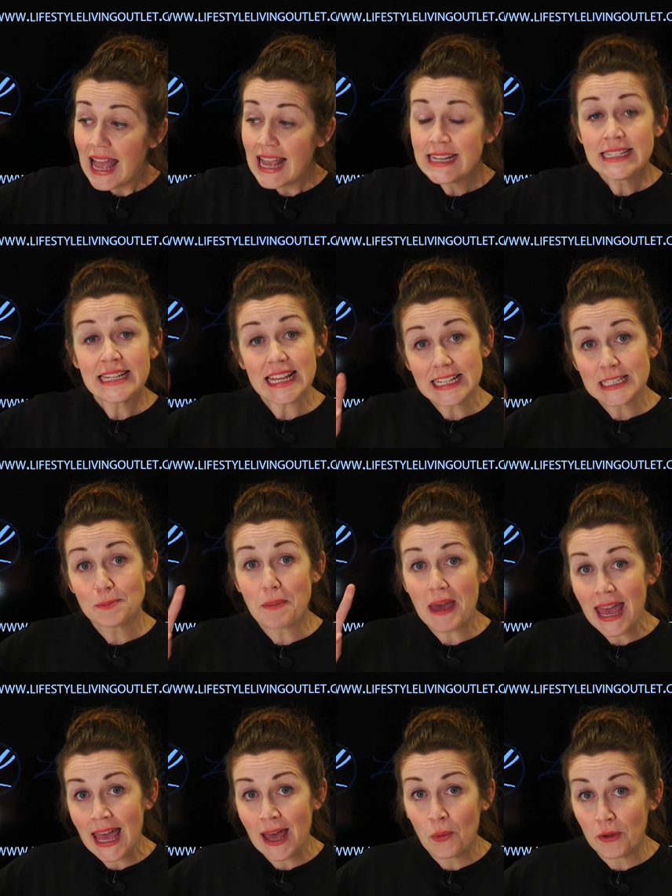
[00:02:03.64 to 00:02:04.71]
And it's
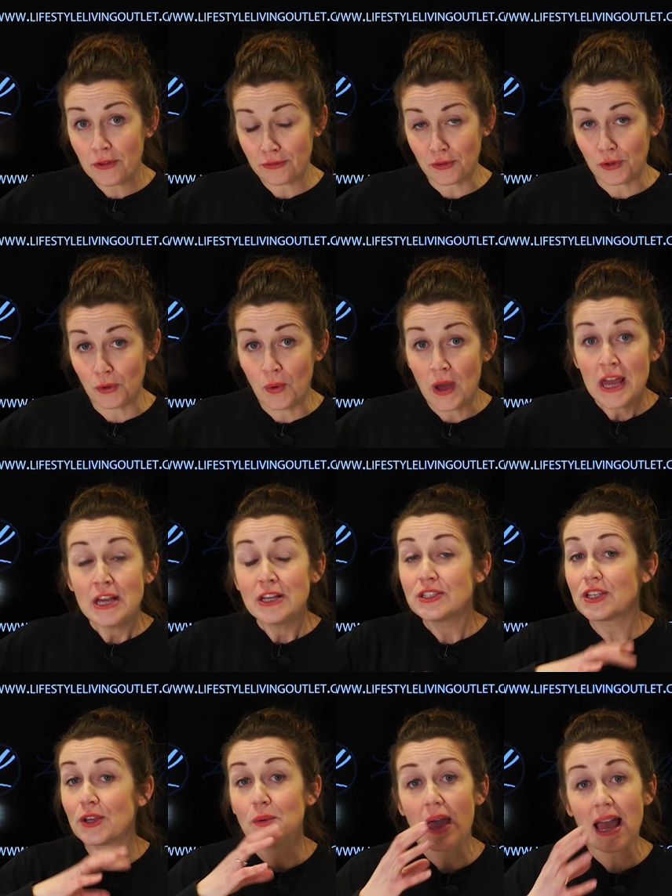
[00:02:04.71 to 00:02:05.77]
powerful.
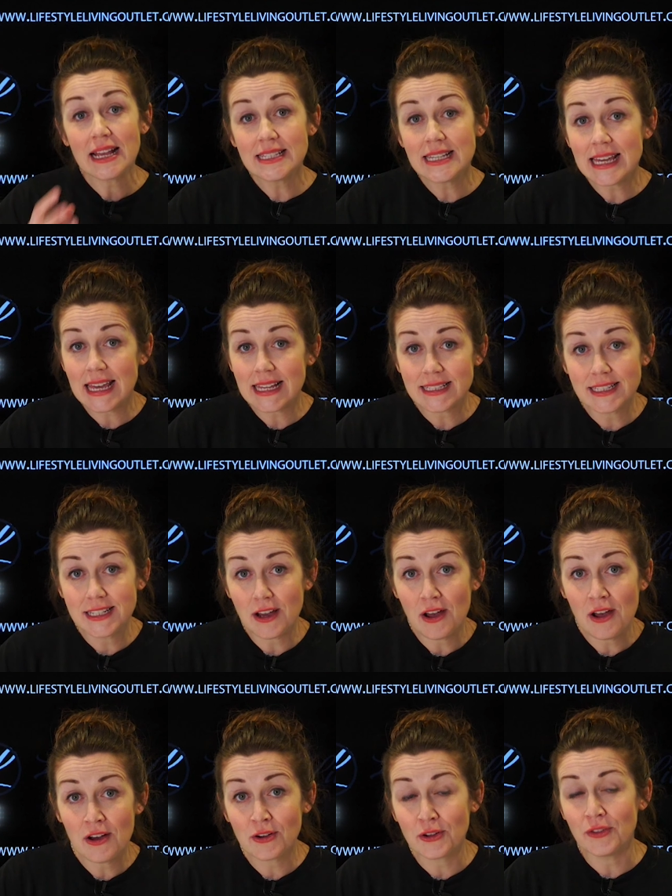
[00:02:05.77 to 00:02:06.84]
So as it gets
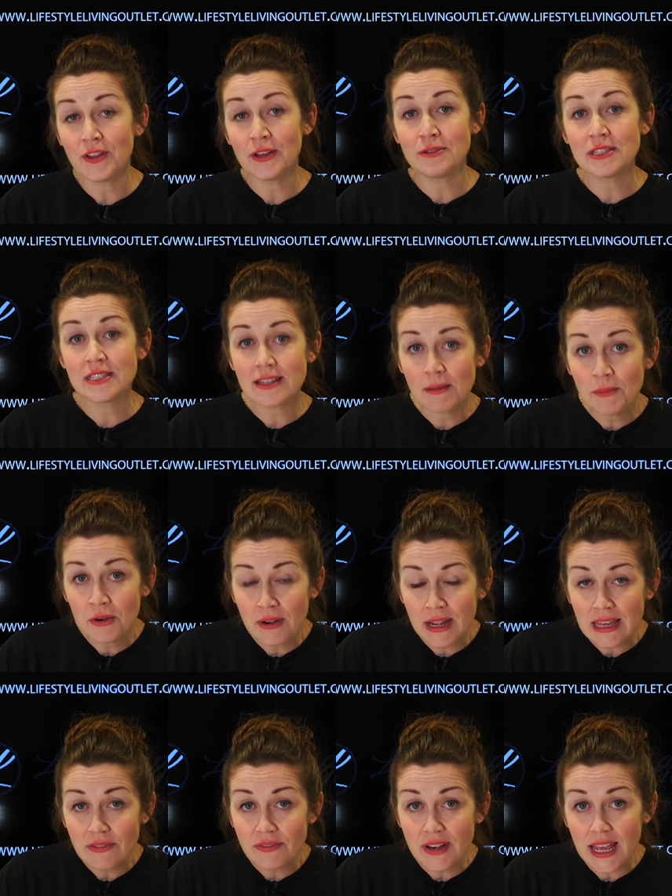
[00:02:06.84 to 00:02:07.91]
dark on those summer
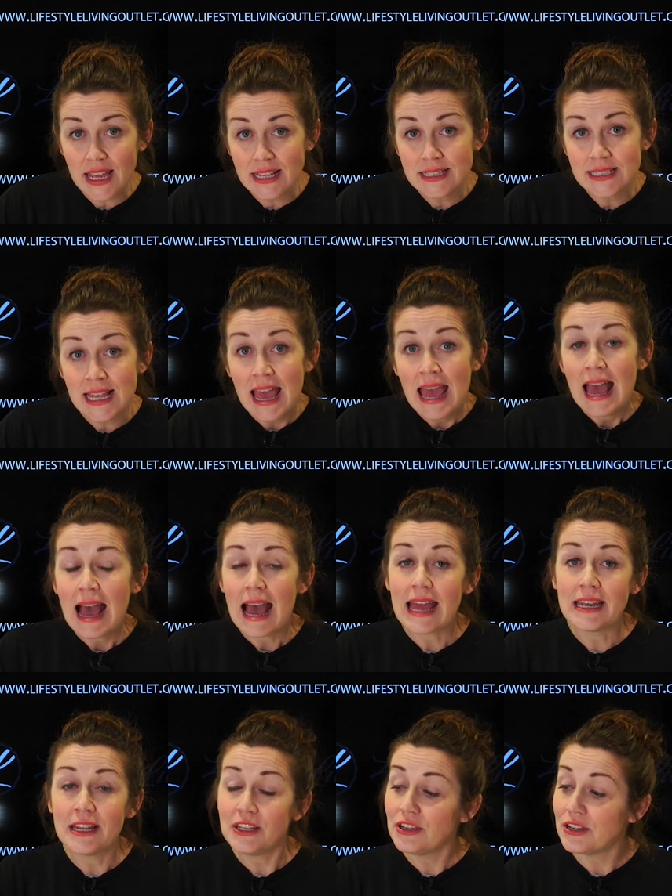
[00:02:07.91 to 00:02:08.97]
evenings,
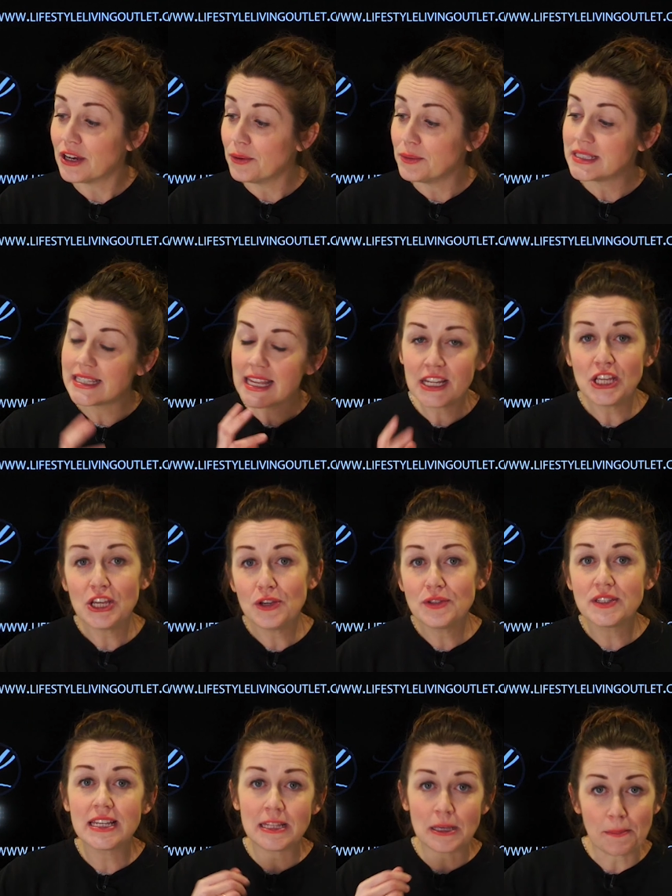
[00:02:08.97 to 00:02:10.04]
and you know, instead of
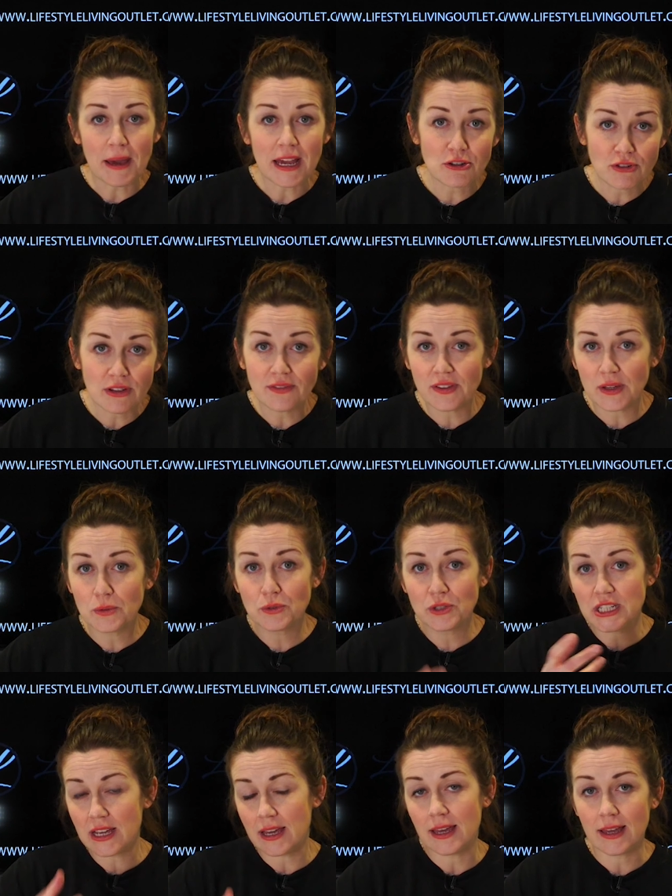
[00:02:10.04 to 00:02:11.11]
using your
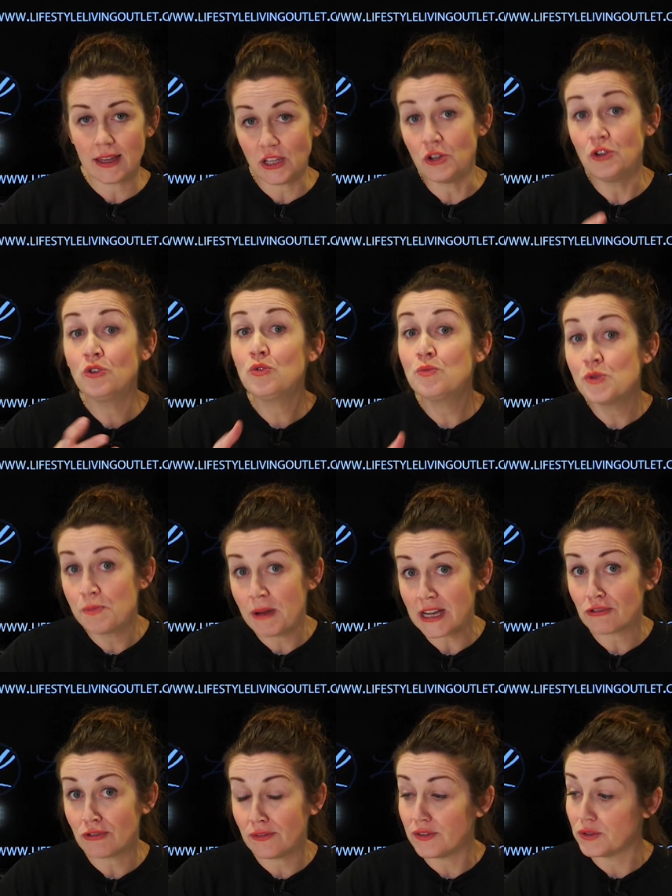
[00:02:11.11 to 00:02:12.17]
your normal
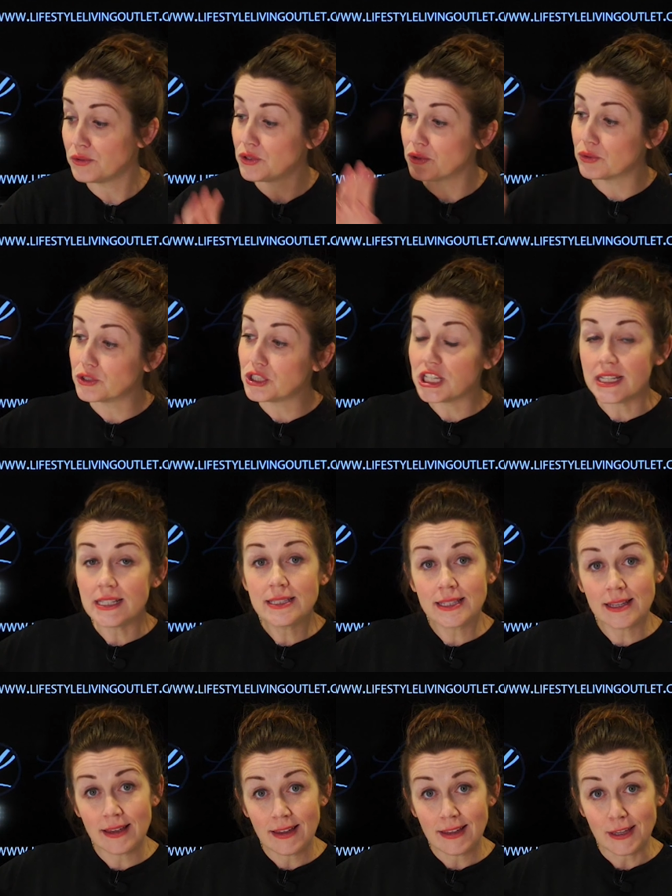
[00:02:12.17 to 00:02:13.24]
battery filled
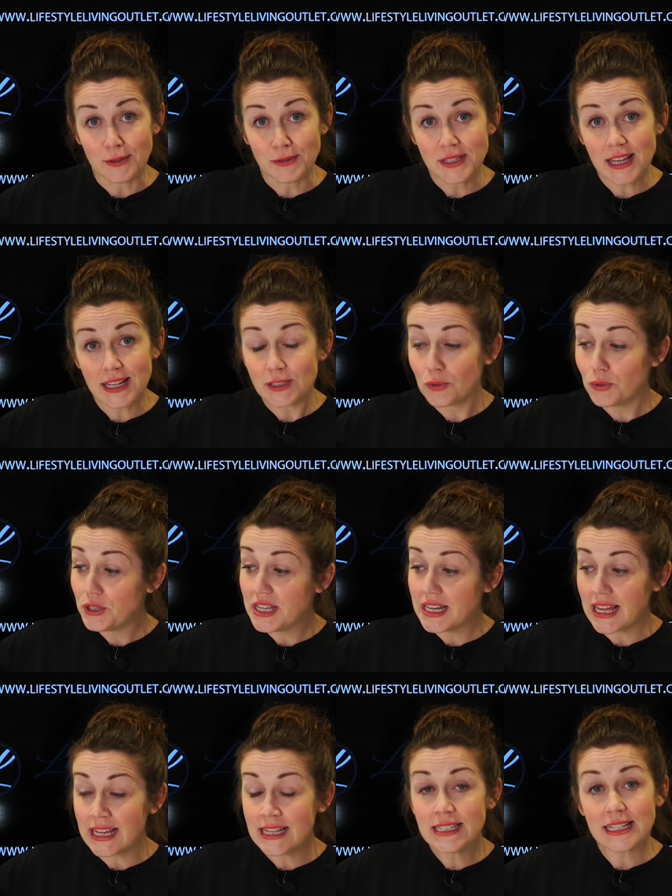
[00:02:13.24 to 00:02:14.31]
torches, use this. All
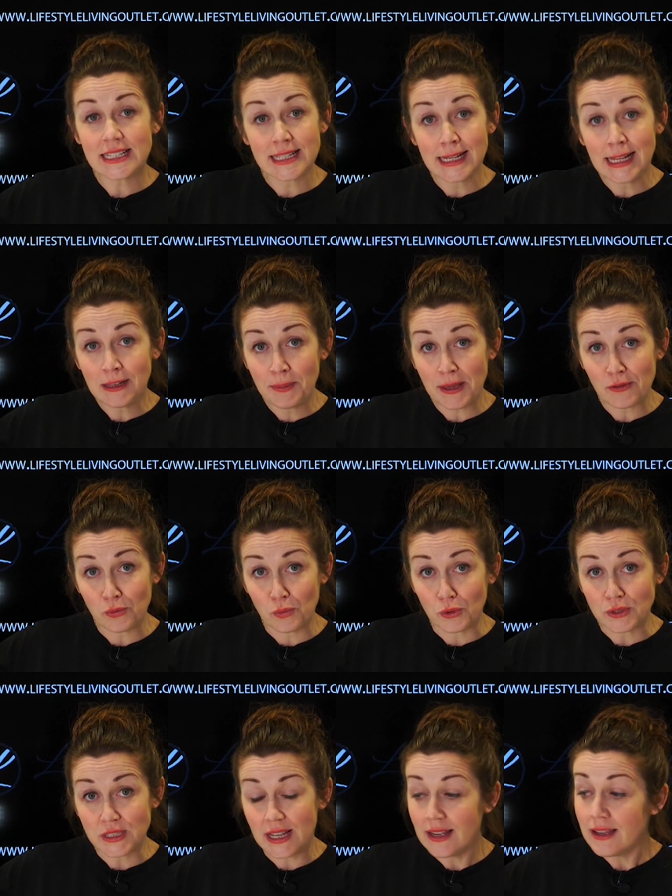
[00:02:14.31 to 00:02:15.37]
you need is a little bit of
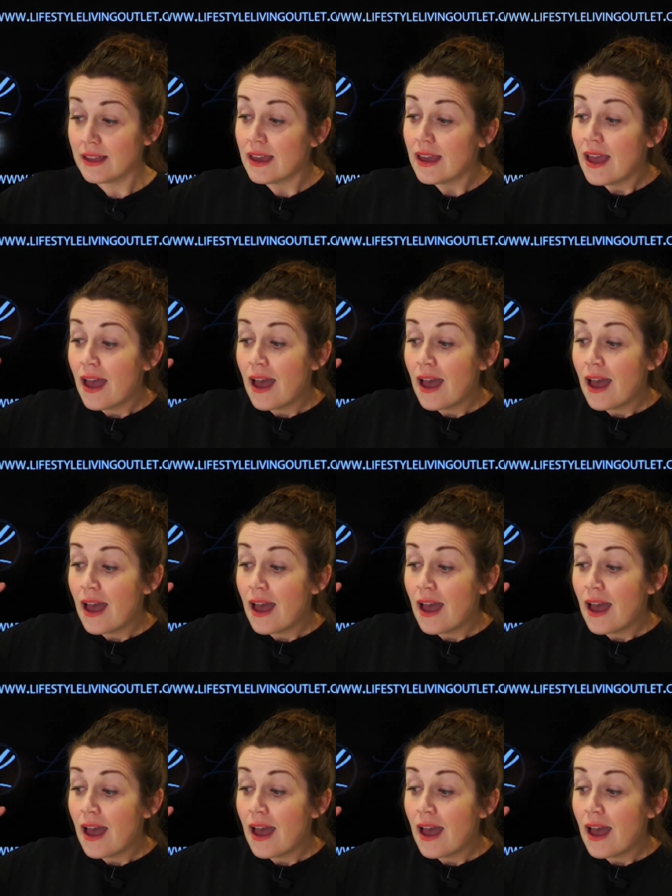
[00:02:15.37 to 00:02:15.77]
water,